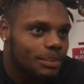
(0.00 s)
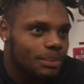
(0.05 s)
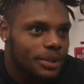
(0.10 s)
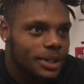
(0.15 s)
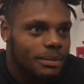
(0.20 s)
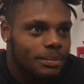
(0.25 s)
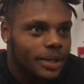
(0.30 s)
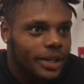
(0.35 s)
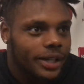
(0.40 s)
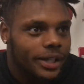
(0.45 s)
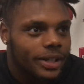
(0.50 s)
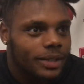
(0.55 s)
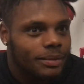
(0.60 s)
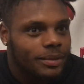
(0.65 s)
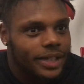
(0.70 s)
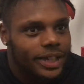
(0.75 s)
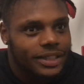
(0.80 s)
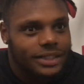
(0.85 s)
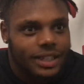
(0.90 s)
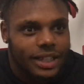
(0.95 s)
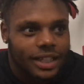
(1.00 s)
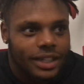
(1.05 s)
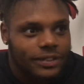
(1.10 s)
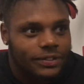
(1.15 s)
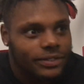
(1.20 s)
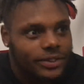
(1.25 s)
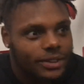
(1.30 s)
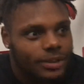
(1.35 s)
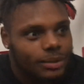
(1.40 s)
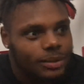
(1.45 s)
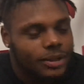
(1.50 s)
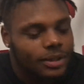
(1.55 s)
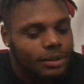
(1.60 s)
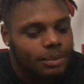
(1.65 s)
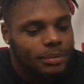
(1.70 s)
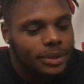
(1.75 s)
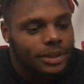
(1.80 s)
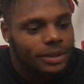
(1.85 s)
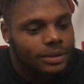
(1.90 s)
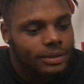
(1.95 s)
Beat Miami, that's how I feel. We're
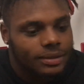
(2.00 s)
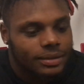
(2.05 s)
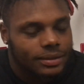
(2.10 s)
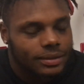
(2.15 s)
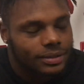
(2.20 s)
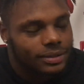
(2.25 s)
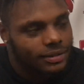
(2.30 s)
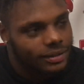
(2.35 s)
going to beat them.